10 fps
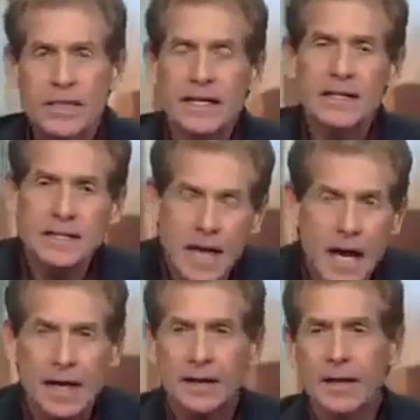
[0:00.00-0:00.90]
They
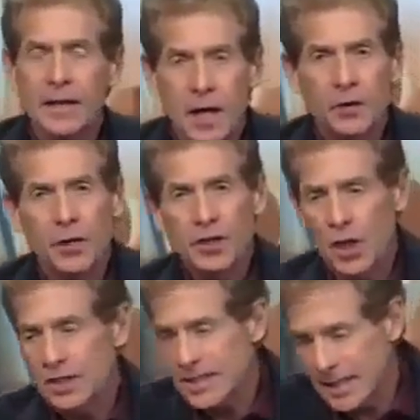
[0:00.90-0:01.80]
signed an Andre
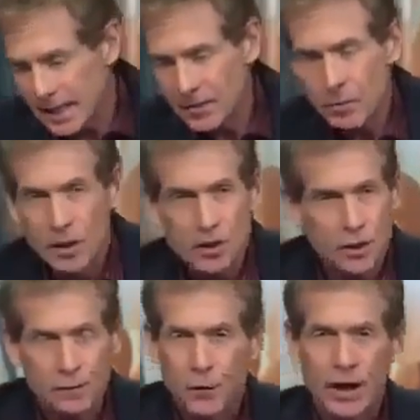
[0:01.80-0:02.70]
Johnson, and you
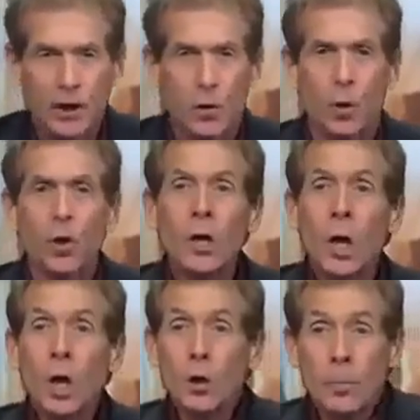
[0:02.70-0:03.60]
mentioned a Frank Gore,
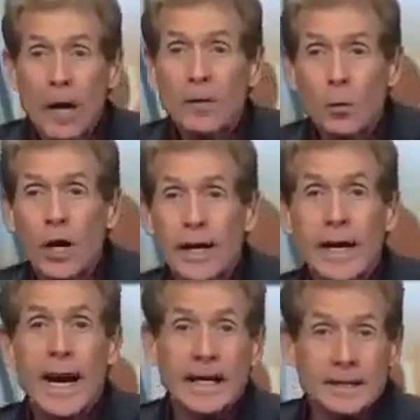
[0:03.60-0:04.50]
who, by the
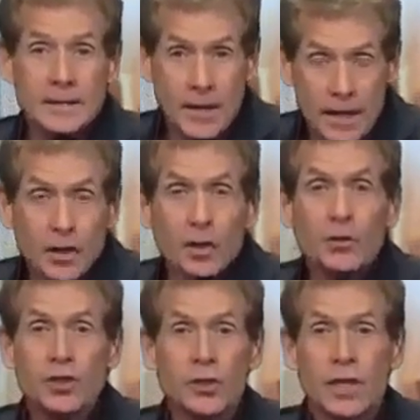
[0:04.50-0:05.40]
way, at
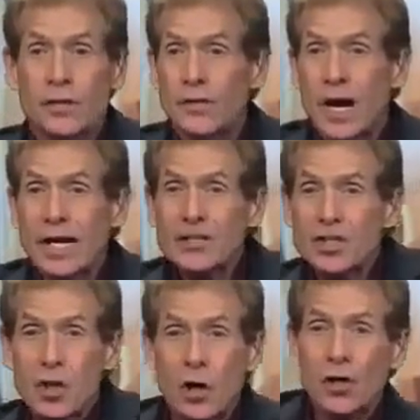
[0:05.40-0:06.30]
Houston the other night
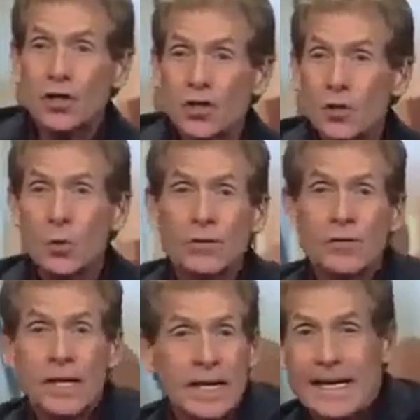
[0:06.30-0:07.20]
started to sort
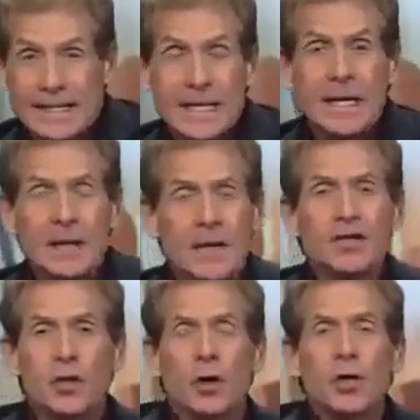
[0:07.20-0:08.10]
of get it. They
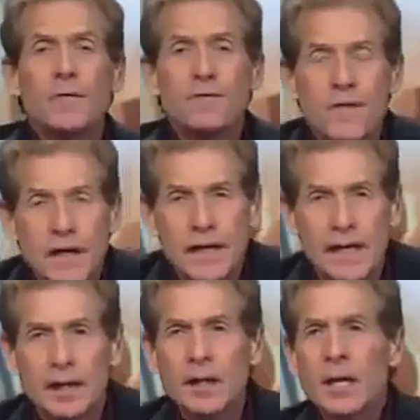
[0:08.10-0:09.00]
started to fit
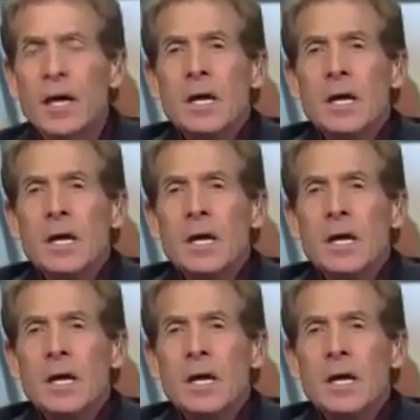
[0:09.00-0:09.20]
in,